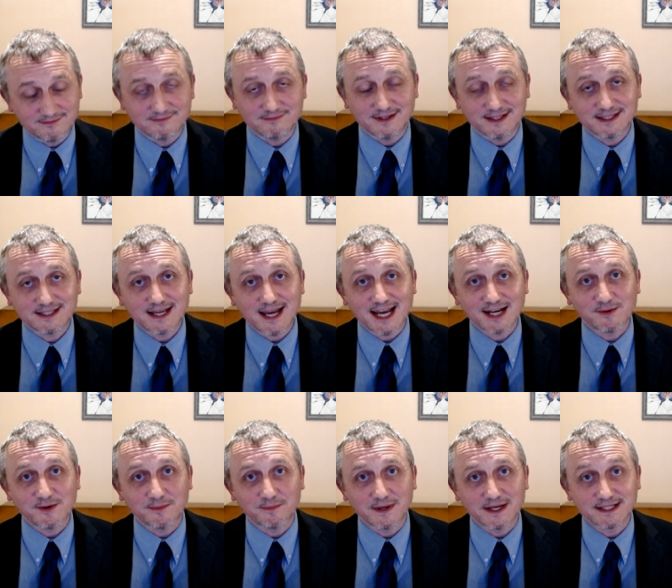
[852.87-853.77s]
he sacked
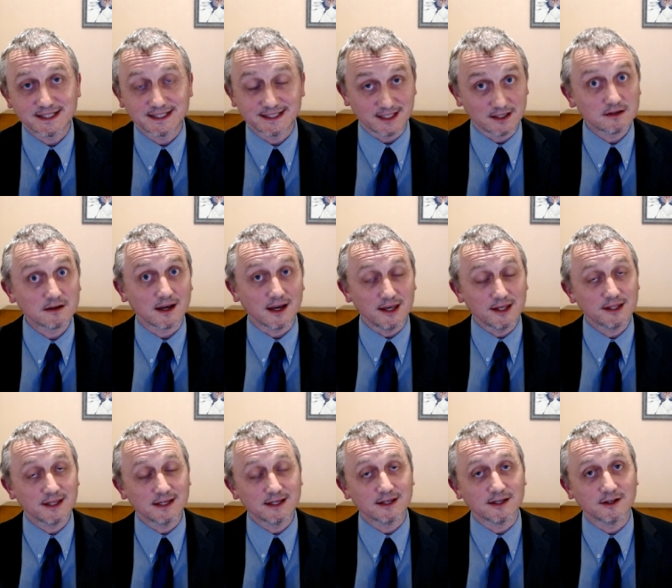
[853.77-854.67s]
me basically, said, okay,
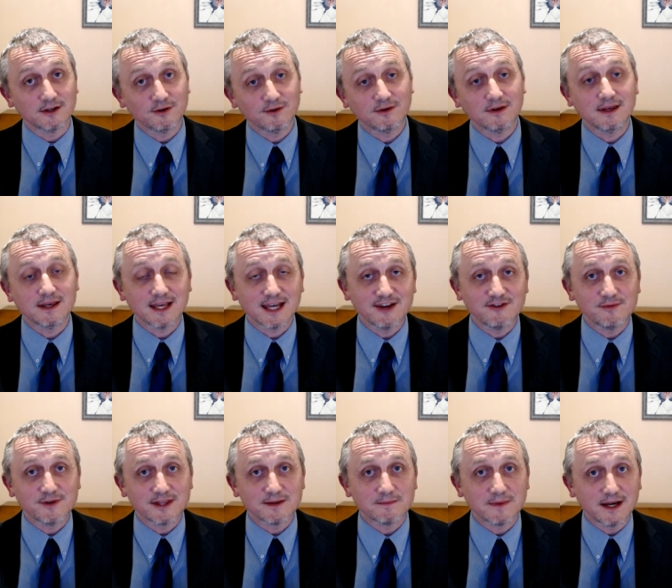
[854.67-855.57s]
thank you. He gave
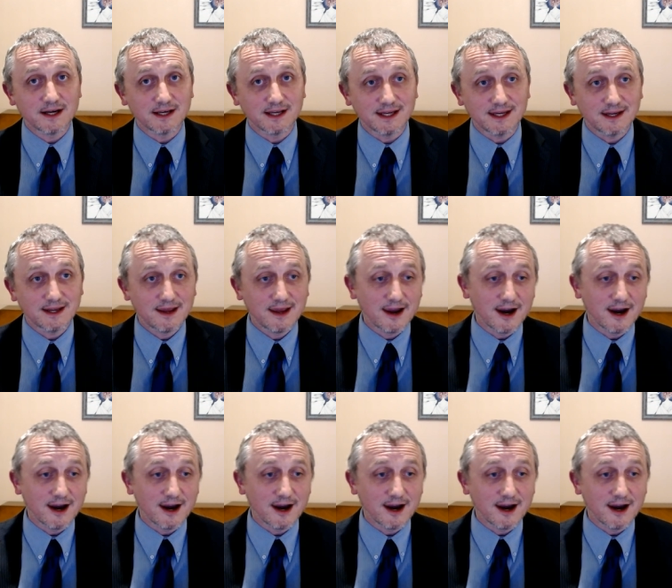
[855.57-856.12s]
me the money.